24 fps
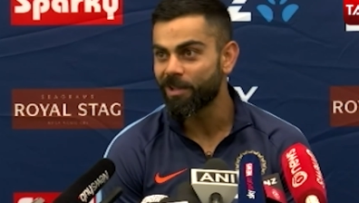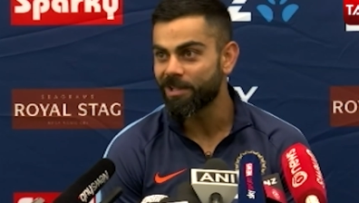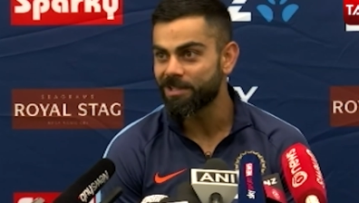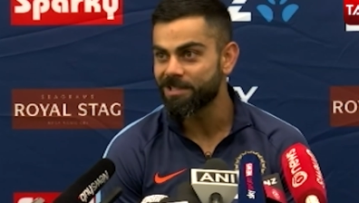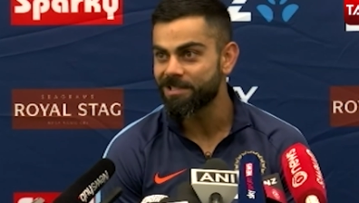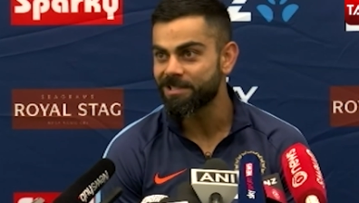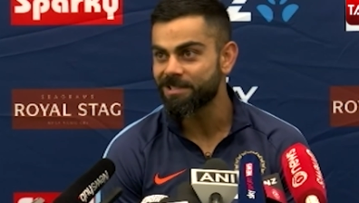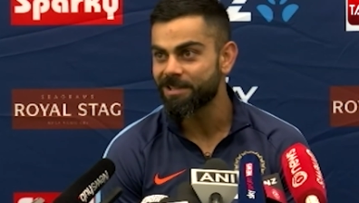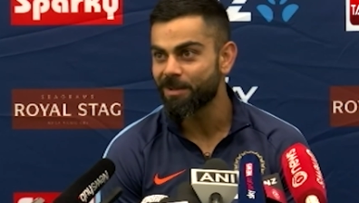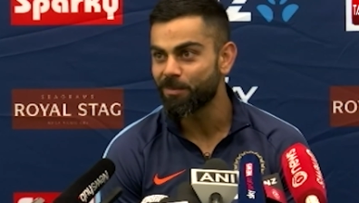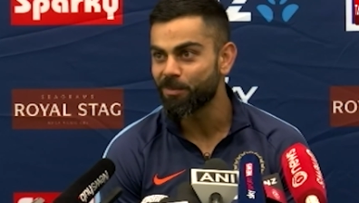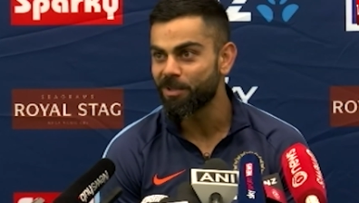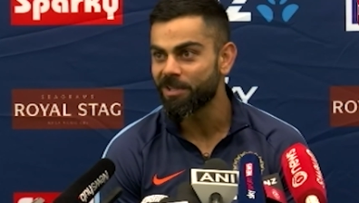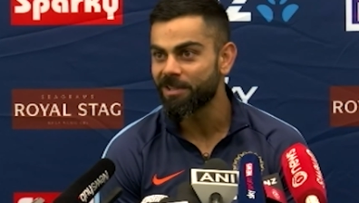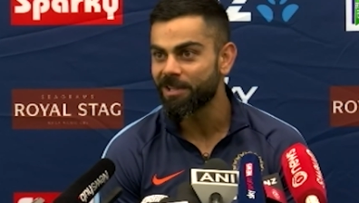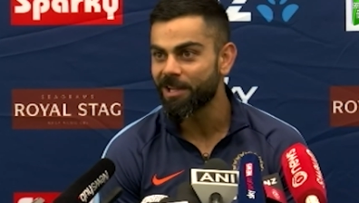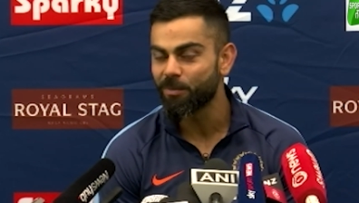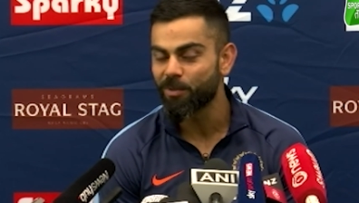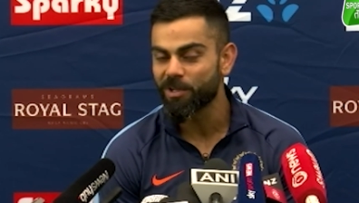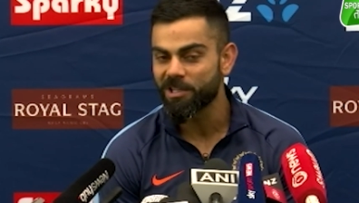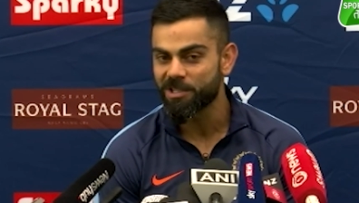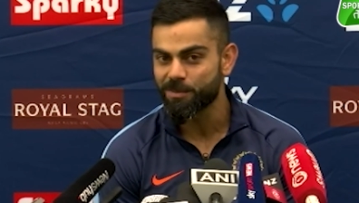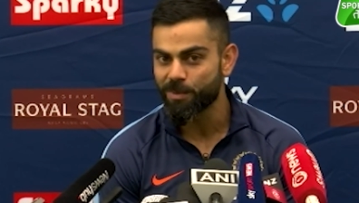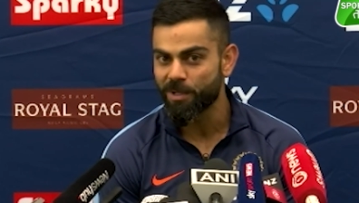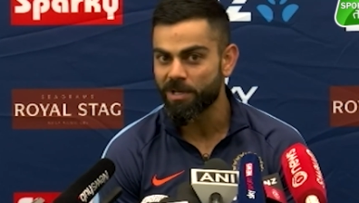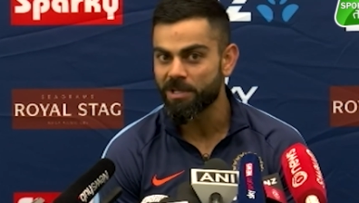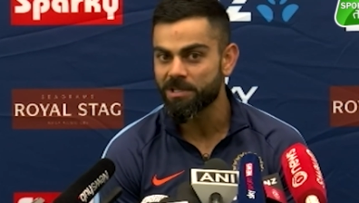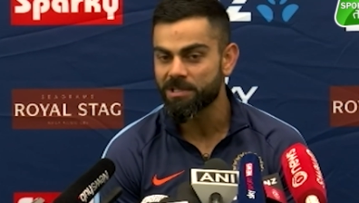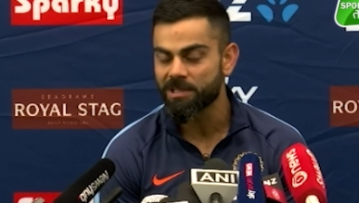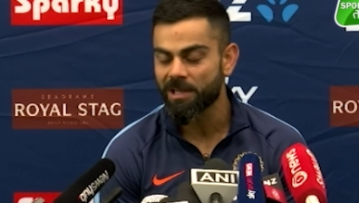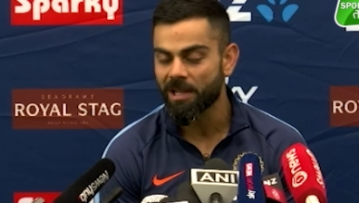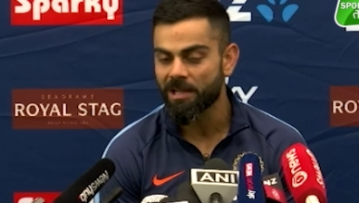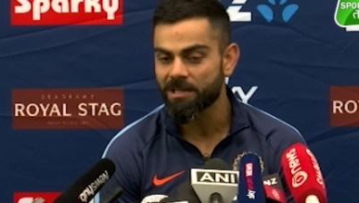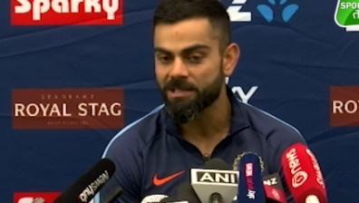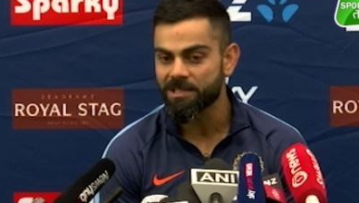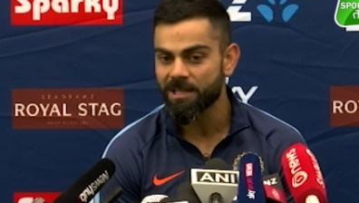That's something that we
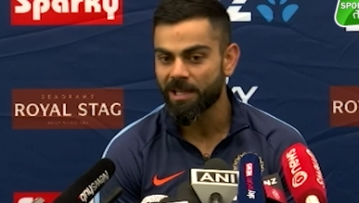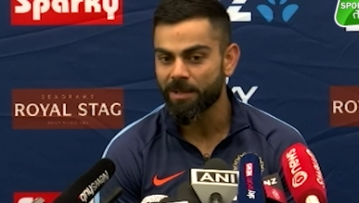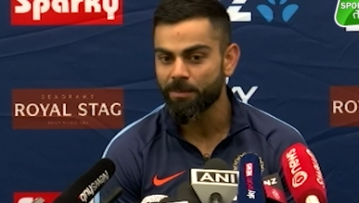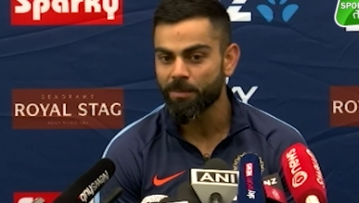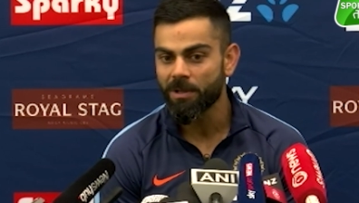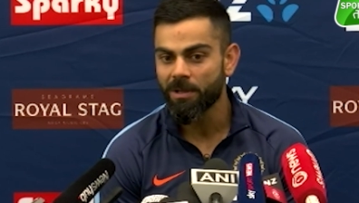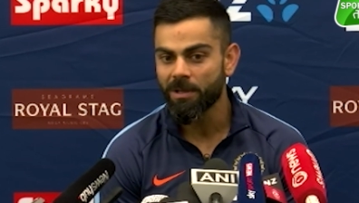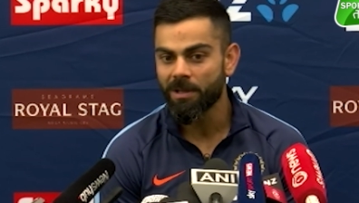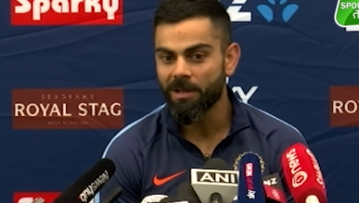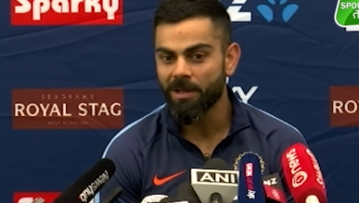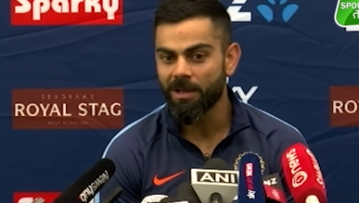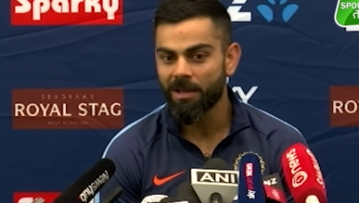experienced last time.